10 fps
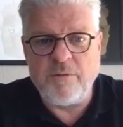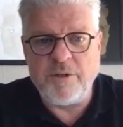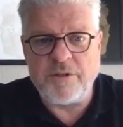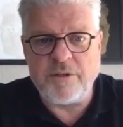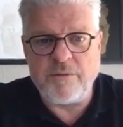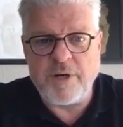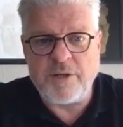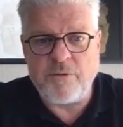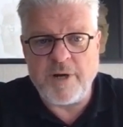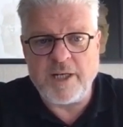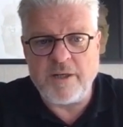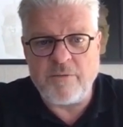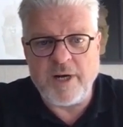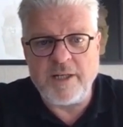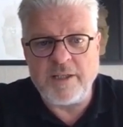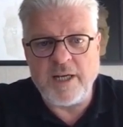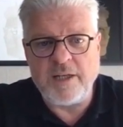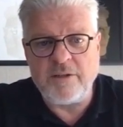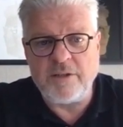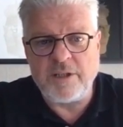with a red
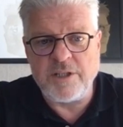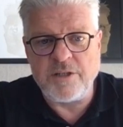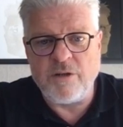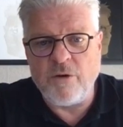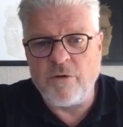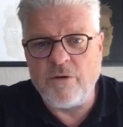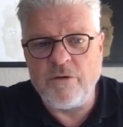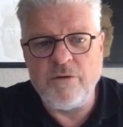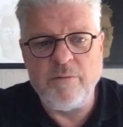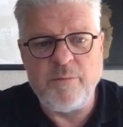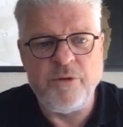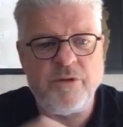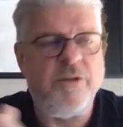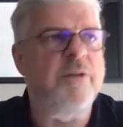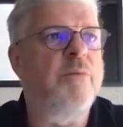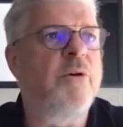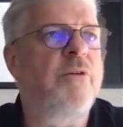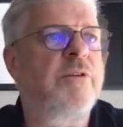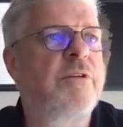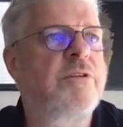rectangle is a logo put on the board.